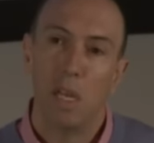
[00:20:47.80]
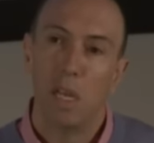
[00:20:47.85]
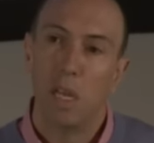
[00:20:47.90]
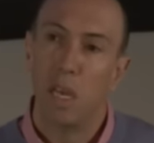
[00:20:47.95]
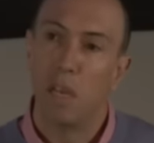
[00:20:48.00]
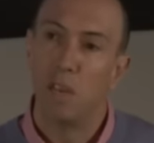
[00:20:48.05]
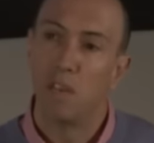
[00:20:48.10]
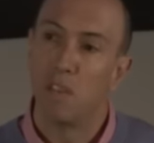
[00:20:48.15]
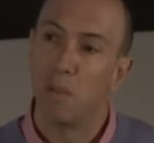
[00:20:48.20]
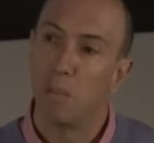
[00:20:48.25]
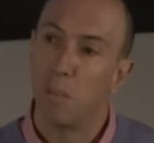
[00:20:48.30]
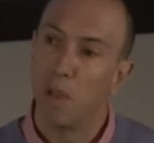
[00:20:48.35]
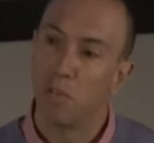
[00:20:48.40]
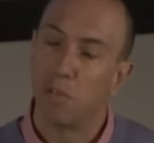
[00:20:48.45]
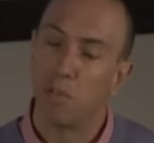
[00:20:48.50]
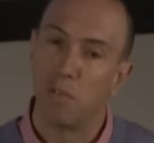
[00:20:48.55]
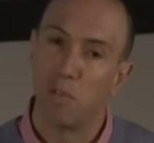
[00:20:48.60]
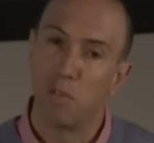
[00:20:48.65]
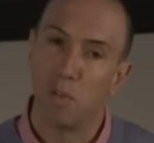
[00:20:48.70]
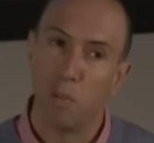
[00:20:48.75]
into the
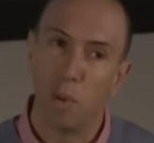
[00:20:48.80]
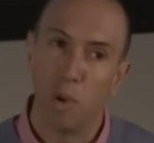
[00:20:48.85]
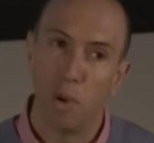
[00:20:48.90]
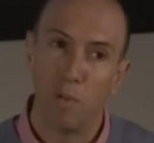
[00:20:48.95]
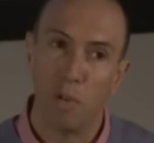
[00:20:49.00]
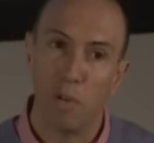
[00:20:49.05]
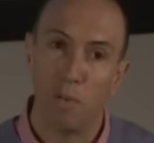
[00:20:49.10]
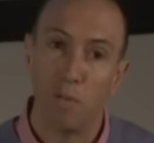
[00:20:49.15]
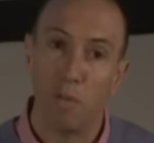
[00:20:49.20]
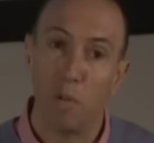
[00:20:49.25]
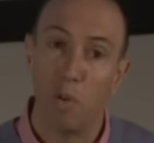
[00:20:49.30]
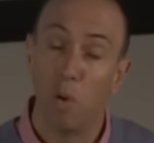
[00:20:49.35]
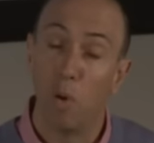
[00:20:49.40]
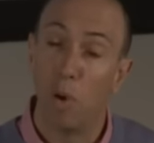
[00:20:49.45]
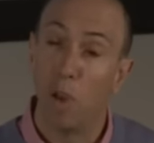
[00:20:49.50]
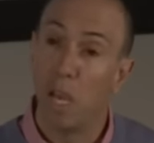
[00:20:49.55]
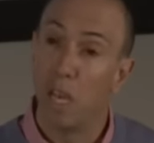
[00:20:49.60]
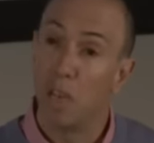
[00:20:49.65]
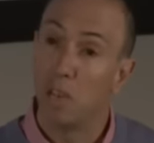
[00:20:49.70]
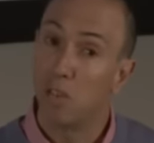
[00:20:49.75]
muscles of the pelvic
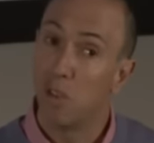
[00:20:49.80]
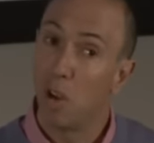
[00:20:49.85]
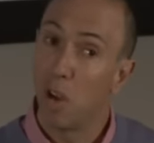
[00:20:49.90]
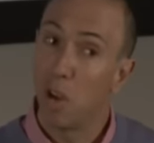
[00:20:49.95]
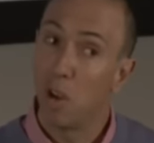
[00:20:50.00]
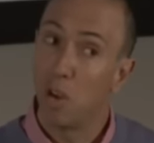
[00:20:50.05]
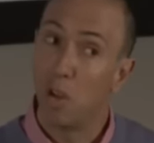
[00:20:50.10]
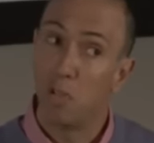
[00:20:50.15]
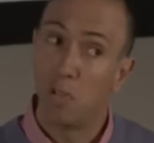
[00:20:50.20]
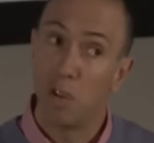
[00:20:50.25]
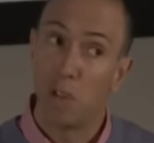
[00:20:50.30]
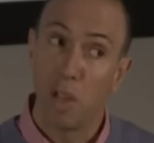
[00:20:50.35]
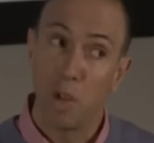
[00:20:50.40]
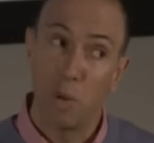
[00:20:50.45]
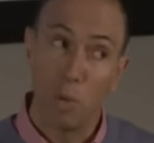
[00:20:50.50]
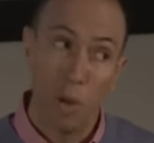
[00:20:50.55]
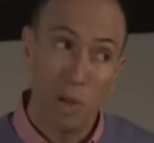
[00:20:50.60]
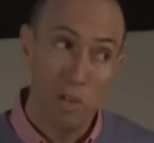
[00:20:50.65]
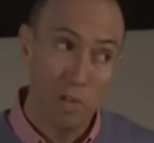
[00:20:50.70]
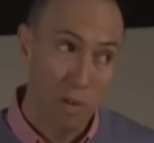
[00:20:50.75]
floor in psychologically
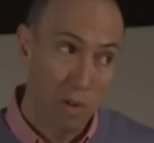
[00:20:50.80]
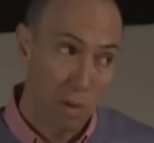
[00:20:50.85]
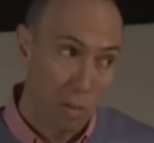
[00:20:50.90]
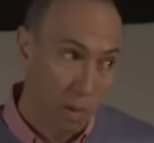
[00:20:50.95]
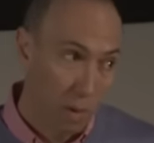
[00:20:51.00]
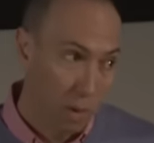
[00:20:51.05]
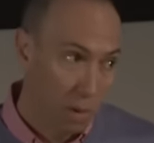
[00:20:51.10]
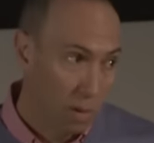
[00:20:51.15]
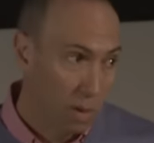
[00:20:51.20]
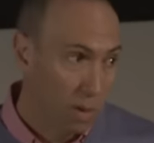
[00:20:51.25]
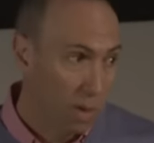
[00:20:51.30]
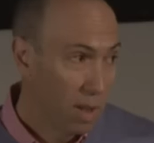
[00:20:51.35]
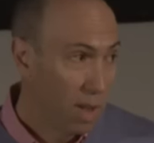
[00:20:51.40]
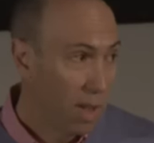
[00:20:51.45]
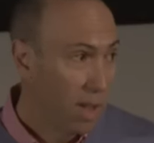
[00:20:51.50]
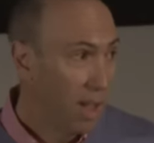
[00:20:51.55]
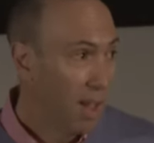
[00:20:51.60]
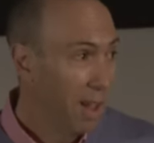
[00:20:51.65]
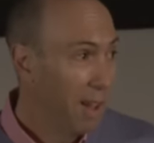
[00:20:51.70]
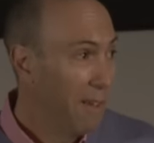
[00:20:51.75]
questionable,
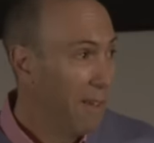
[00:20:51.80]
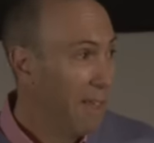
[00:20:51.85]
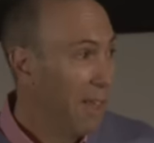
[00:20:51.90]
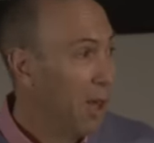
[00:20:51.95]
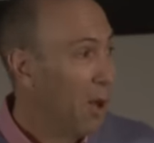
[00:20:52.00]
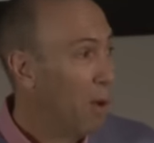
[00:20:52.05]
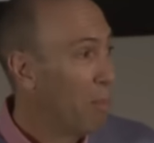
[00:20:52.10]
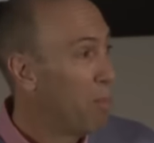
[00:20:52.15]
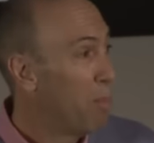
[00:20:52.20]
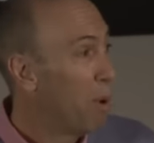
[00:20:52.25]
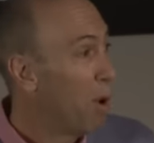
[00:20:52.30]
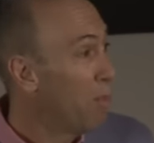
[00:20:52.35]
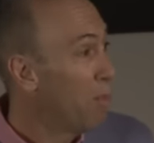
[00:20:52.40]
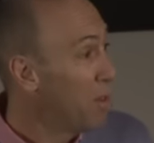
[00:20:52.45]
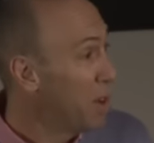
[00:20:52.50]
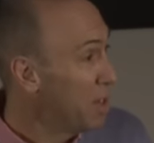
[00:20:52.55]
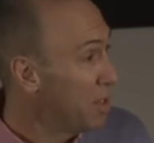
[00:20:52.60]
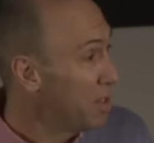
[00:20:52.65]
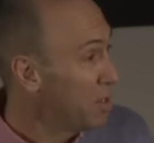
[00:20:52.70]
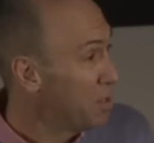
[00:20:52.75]

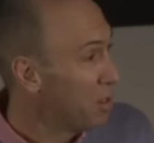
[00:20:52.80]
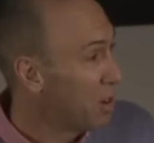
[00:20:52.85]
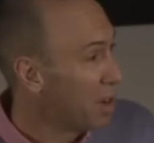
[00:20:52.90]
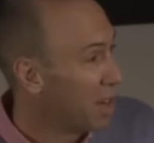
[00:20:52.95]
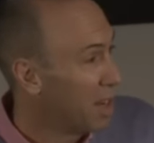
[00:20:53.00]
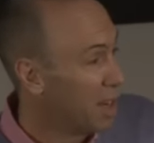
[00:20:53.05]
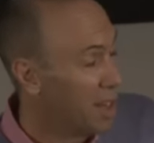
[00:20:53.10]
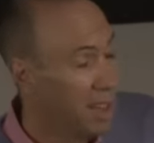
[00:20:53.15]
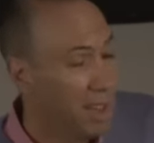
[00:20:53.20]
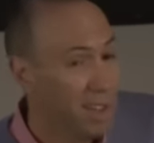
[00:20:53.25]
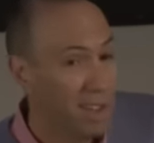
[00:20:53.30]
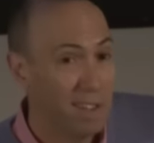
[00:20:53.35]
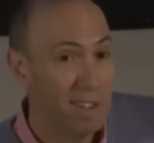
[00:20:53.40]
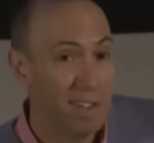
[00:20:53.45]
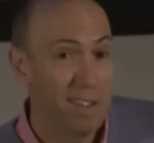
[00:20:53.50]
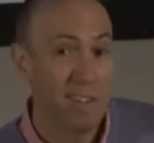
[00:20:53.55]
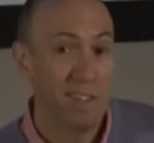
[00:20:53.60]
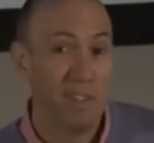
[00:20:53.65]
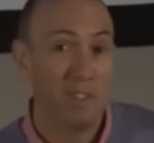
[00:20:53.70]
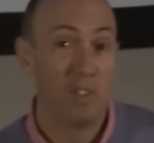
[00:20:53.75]
poverty-stricken
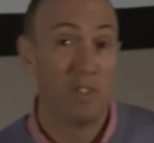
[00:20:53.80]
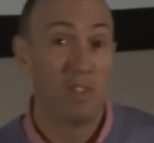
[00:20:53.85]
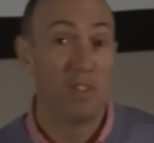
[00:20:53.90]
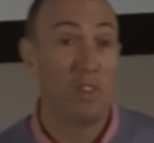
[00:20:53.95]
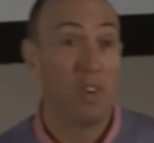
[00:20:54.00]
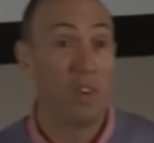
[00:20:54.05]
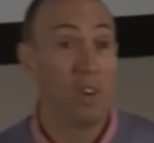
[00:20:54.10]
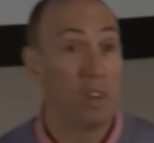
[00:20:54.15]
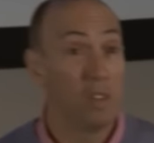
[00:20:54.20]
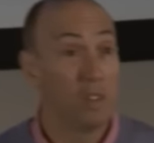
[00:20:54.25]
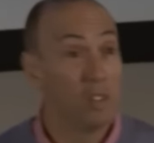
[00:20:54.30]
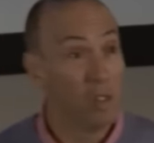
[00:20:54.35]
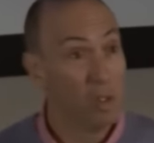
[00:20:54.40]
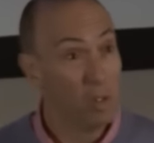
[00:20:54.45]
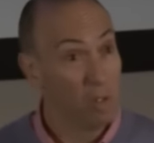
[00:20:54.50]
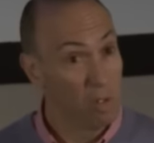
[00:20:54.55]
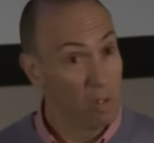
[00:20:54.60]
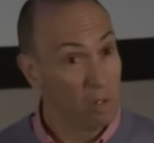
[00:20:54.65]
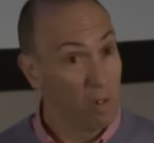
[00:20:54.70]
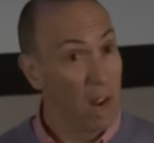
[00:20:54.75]
students
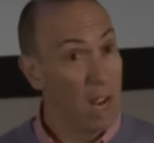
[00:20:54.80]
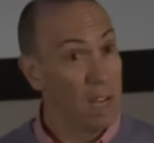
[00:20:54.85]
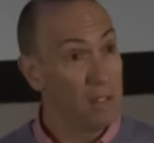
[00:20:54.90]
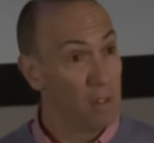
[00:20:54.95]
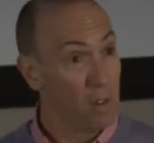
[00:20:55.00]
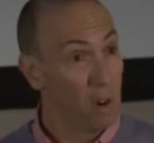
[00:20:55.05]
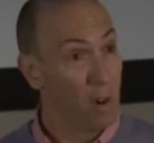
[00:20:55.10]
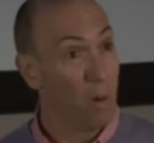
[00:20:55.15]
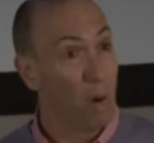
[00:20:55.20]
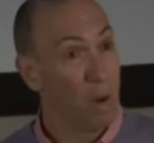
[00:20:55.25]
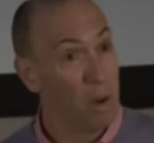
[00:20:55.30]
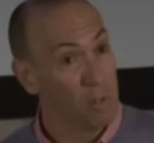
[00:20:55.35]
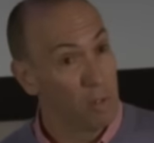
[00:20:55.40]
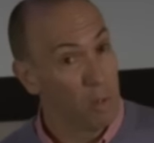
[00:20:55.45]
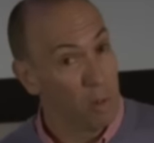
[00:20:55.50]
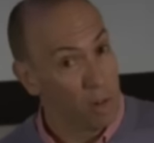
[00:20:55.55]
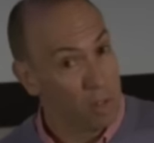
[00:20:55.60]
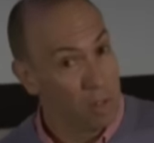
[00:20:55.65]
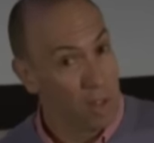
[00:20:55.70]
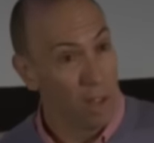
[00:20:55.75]
whose grades are not quite as
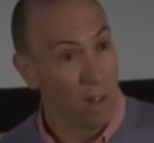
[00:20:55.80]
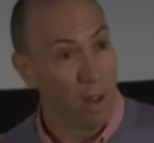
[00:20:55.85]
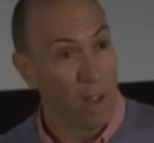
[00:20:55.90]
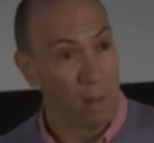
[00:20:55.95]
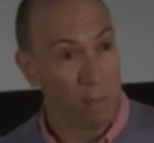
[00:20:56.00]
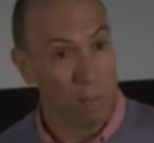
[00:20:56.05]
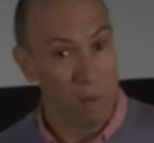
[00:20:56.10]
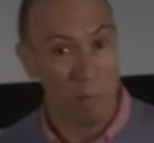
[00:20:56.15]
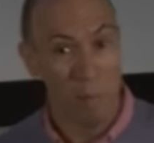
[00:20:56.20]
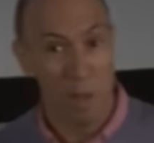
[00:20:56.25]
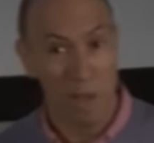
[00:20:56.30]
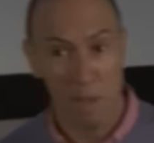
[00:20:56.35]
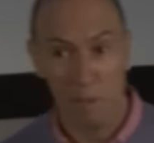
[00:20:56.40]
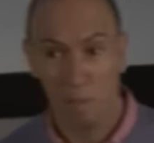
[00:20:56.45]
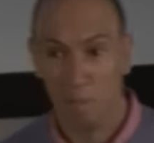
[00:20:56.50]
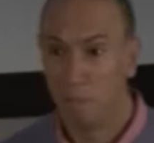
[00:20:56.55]
good as they'd like them to be.